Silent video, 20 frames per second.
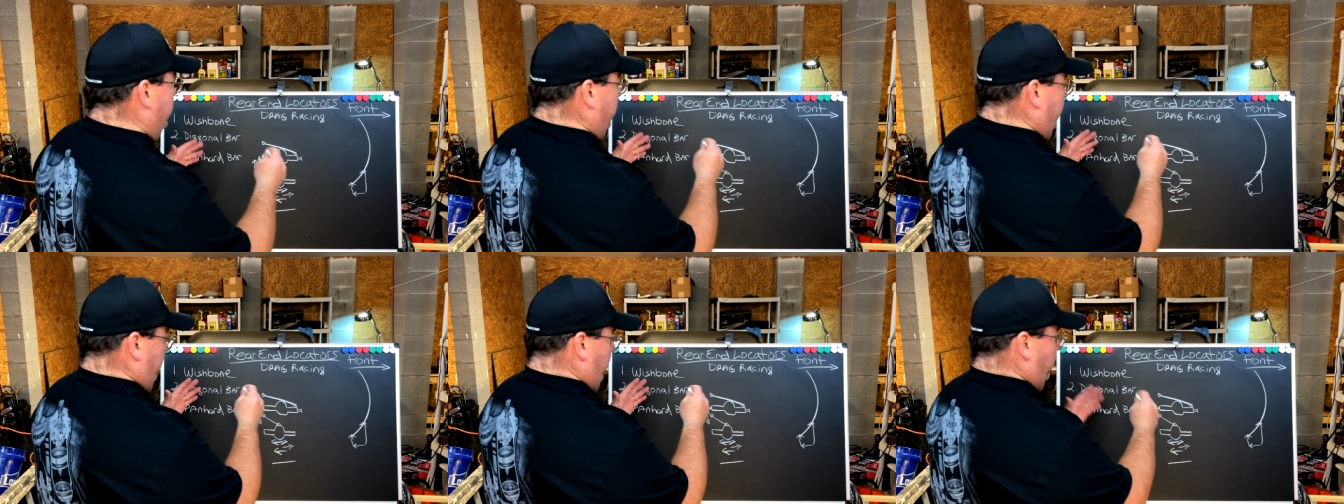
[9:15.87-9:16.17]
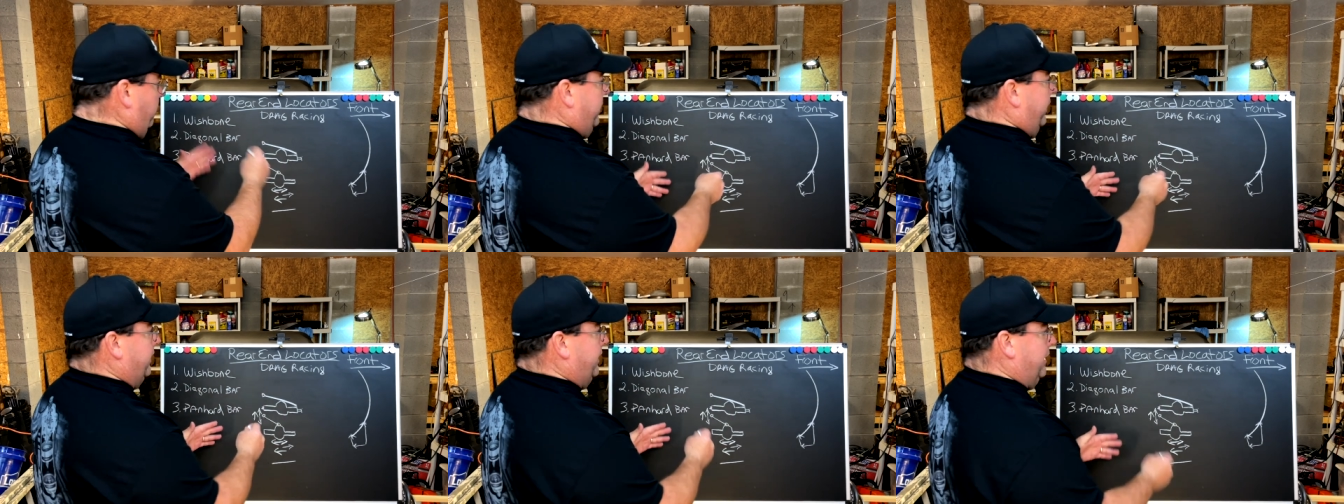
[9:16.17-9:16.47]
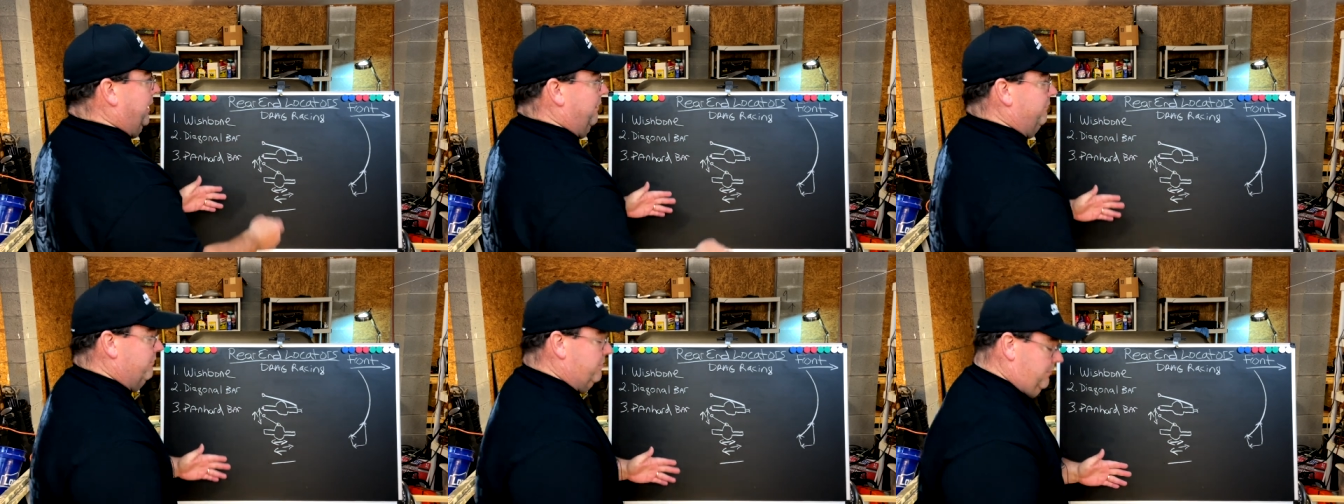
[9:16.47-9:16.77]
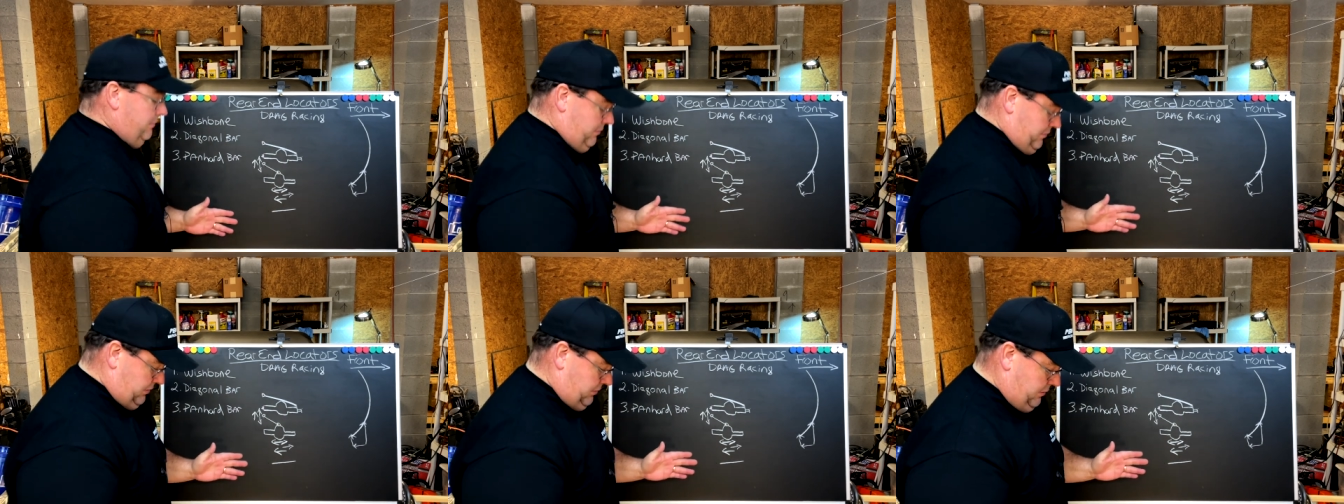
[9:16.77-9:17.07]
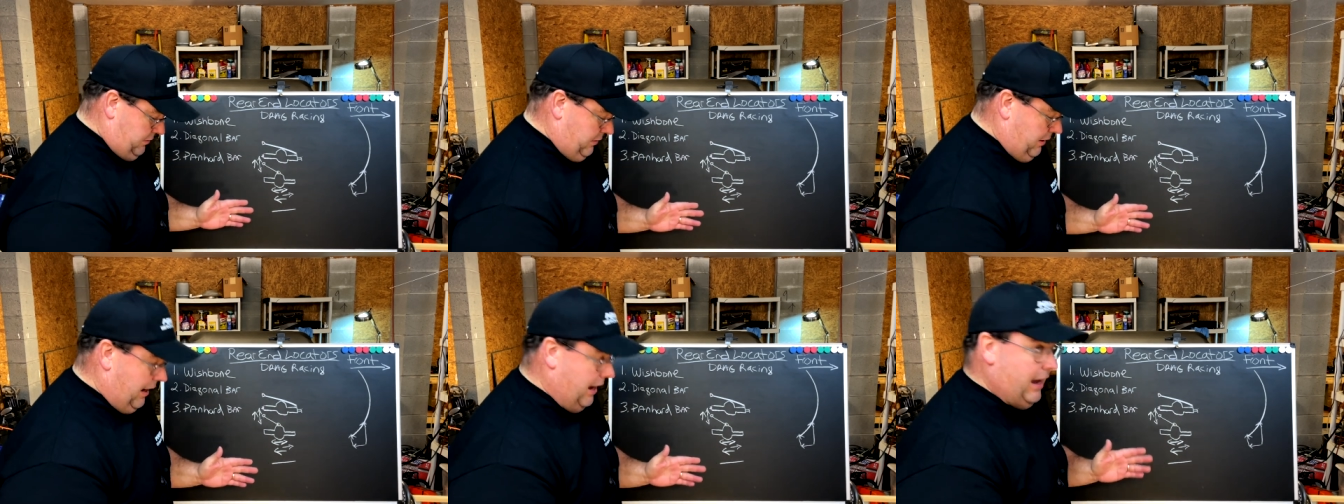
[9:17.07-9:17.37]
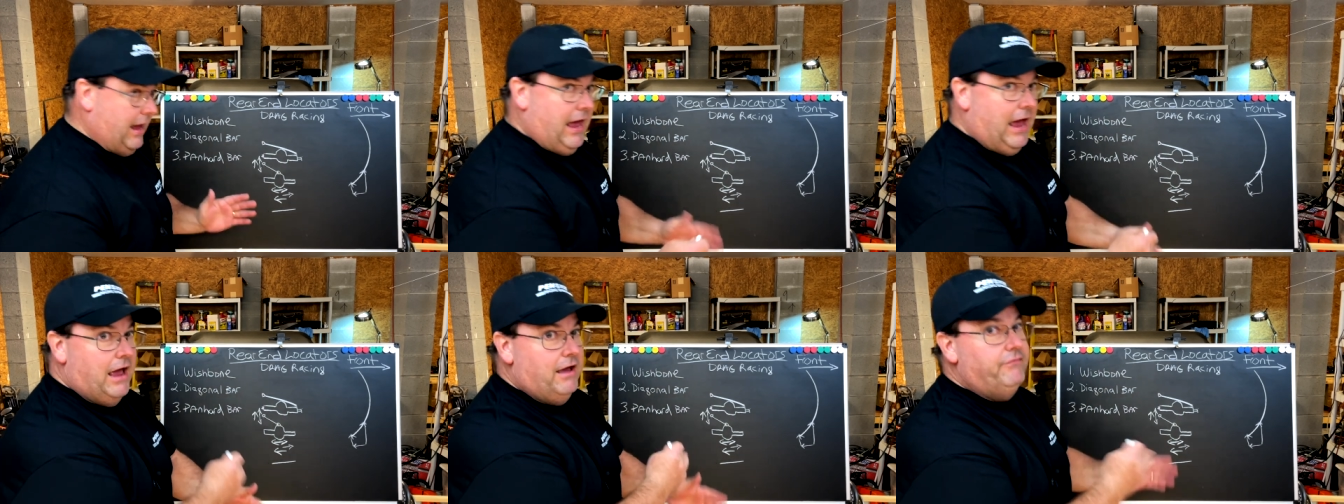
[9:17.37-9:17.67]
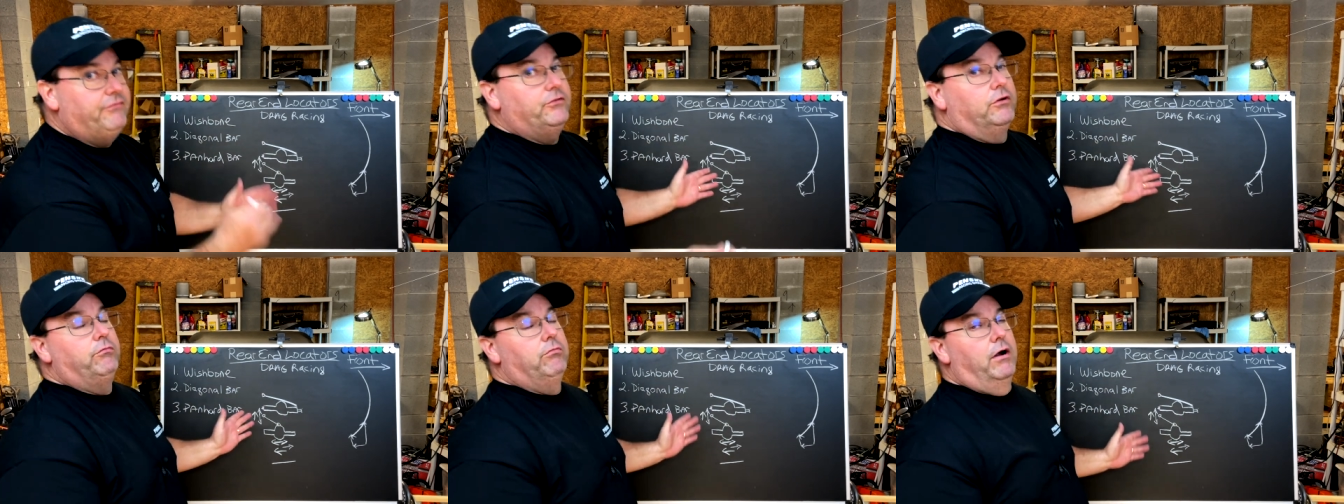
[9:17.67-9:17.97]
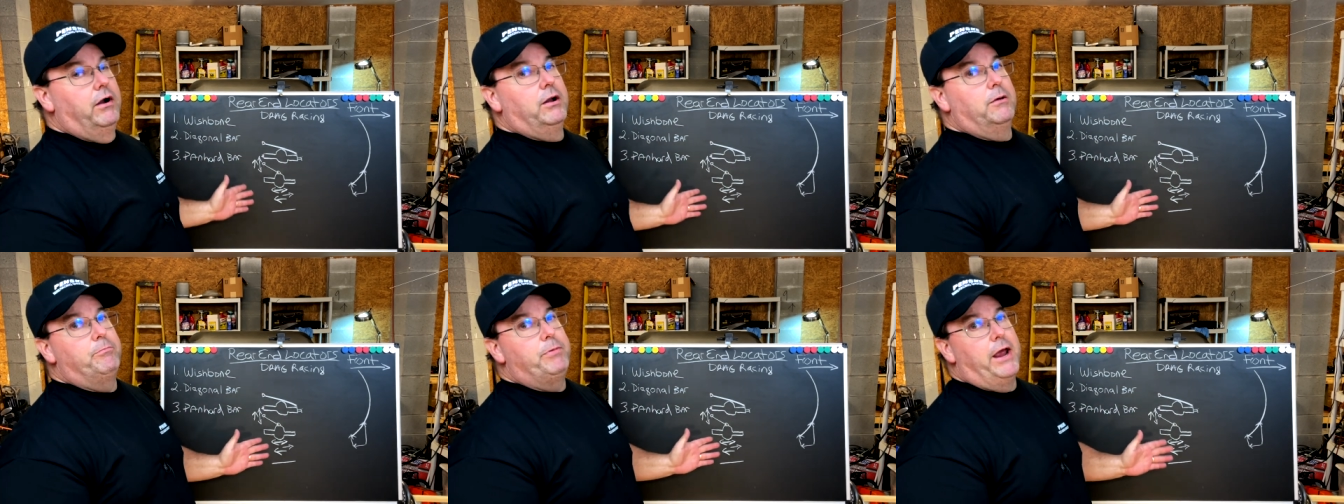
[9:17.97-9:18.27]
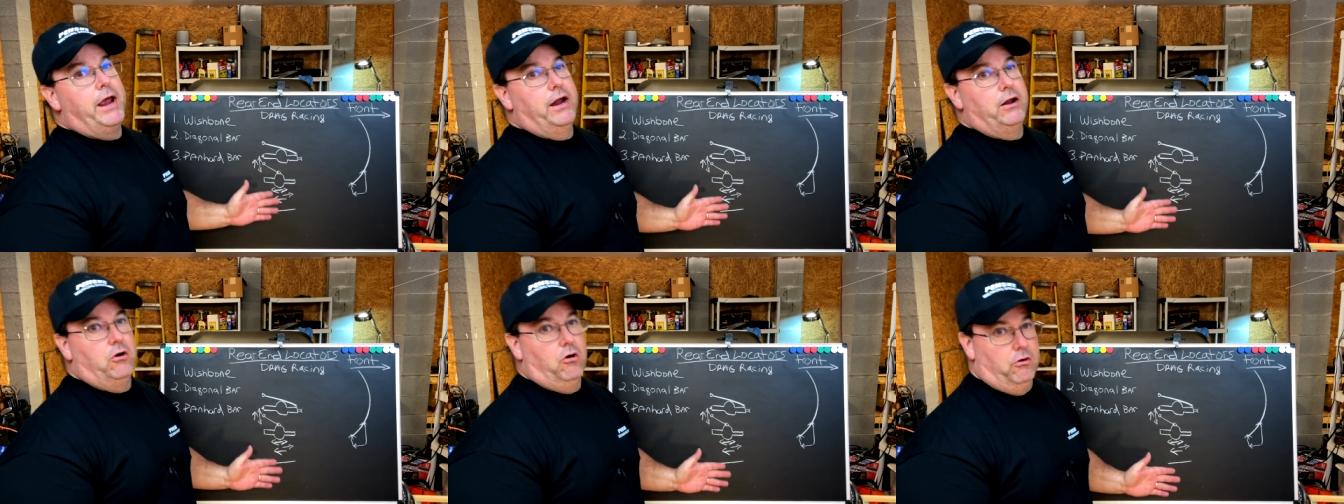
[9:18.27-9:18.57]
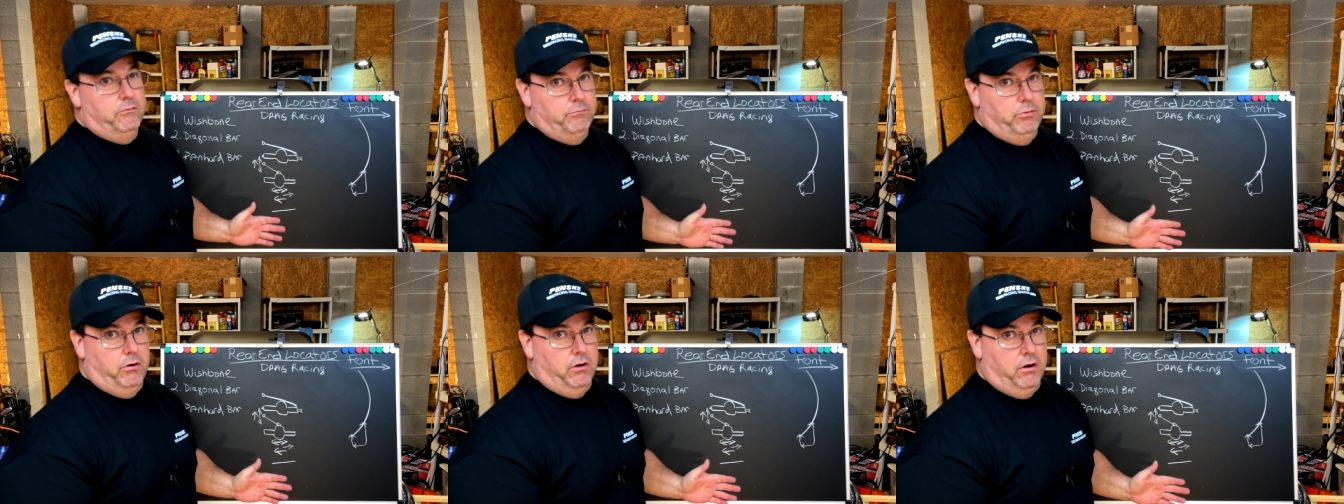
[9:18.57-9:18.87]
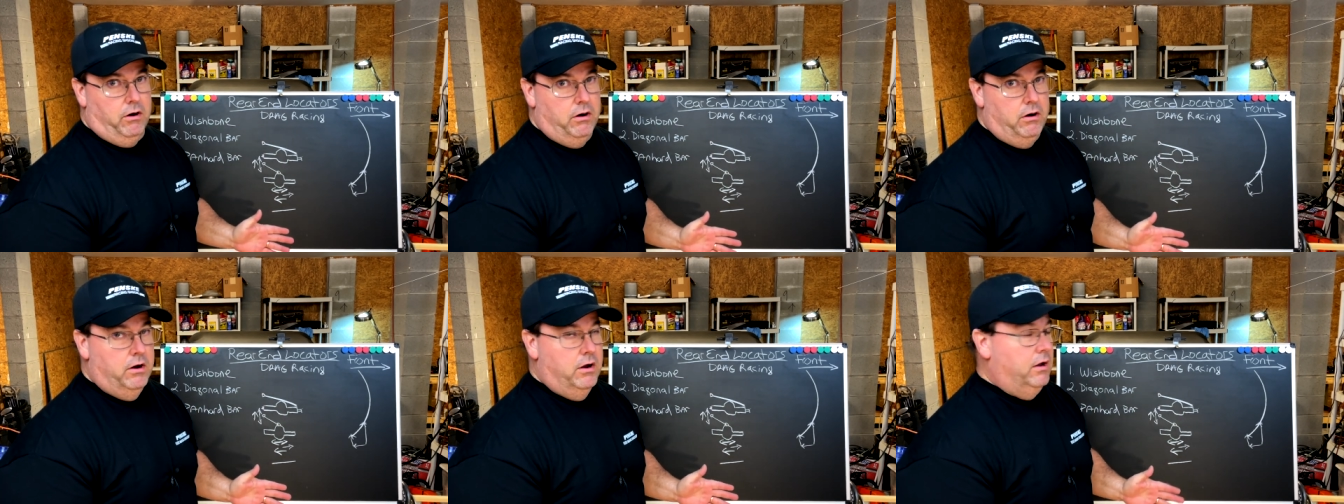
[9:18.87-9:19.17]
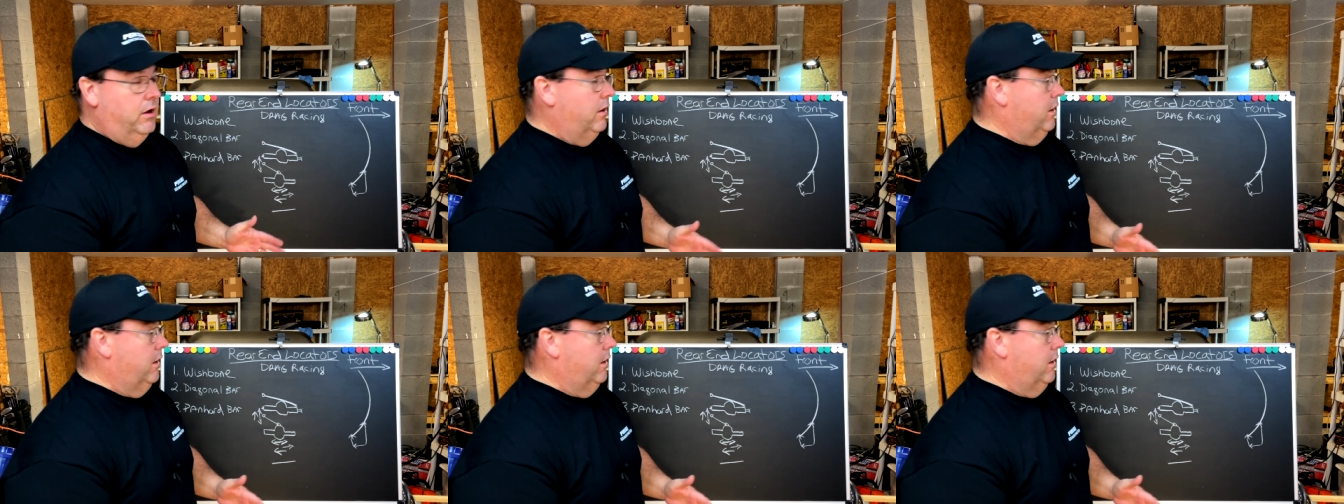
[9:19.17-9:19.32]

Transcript: Okay, Kevin, I have to run a panhard bar.